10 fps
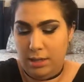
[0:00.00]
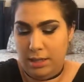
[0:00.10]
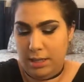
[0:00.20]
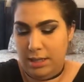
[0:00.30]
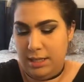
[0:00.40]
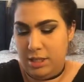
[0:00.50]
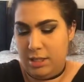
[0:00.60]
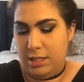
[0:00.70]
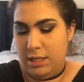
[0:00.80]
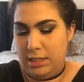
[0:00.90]
I think
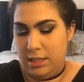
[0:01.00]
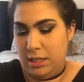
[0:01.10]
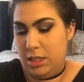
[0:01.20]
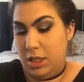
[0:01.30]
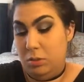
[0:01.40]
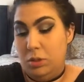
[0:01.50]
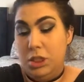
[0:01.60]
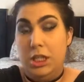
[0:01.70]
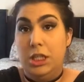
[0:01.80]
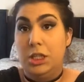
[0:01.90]
it's just like a skin tone
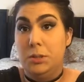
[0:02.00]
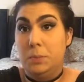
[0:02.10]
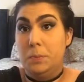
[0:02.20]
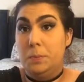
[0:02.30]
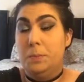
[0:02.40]
shade.